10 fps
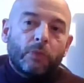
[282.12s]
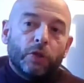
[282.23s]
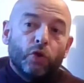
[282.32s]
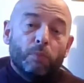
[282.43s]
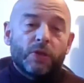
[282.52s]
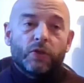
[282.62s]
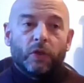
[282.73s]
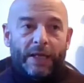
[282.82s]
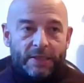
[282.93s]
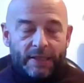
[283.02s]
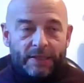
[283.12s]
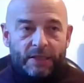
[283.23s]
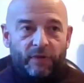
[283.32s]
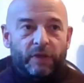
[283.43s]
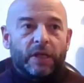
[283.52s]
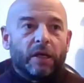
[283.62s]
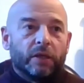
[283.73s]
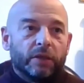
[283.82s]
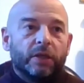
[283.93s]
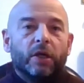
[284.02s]
your muscle lactate is very
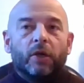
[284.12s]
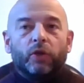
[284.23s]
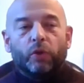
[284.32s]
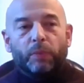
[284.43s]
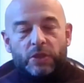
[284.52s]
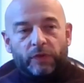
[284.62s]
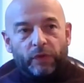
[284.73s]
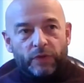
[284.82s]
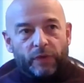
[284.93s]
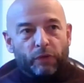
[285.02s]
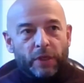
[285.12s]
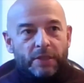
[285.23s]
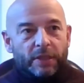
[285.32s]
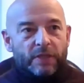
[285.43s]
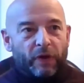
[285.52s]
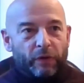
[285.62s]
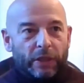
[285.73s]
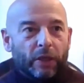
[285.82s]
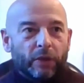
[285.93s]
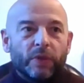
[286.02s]
high, your muscle phosphocreatine is very
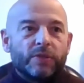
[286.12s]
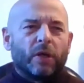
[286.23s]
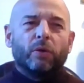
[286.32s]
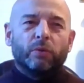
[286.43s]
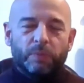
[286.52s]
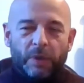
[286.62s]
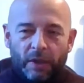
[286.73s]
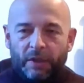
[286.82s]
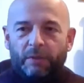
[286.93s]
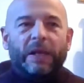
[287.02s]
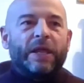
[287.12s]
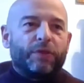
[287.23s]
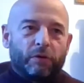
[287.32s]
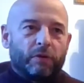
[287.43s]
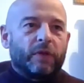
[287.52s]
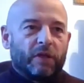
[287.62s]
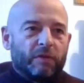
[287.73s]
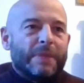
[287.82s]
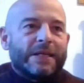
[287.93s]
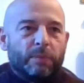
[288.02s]
low. There's a whole plethora of kind
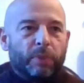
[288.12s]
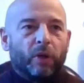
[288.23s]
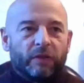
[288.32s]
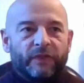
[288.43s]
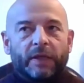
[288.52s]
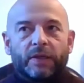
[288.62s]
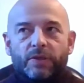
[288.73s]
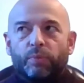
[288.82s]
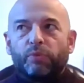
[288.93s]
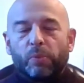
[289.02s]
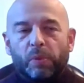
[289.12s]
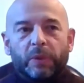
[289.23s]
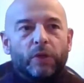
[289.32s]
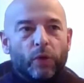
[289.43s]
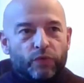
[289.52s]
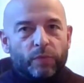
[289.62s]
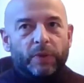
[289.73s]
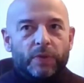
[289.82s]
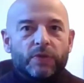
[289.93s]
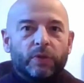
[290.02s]
of metabolic factors that probably
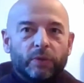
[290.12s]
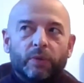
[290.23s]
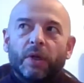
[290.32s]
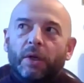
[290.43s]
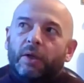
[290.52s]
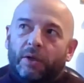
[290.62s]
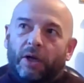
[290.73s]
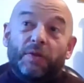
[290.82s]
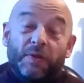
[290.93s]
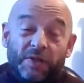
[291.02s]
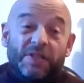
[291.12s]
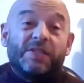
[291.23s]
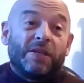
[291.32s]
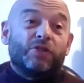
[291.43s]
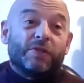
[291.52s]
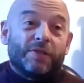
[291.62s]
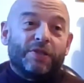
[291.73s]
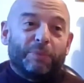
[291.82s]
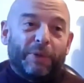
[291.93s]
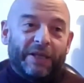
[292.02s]
contribute to either the decision to
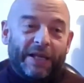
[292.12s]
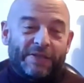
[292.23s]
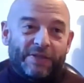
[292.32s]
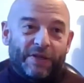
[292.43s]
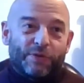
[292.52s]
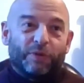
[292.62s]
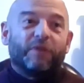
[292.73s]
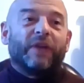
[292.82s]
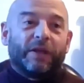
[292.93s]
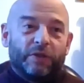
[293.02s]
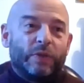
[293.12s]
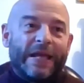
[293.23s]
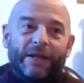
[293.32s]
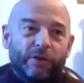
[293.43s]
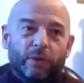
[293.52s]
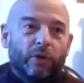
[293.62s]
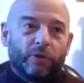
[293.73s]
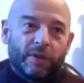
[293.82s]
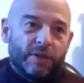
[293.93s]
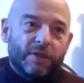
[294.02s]
terminate exercise or the fact that you can no
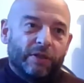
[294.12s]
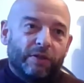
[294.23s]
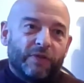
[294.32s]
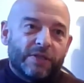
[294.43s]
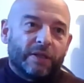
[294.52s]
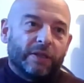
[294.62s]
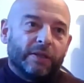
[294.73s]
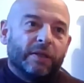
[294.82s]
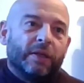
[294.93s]
longer continue physically.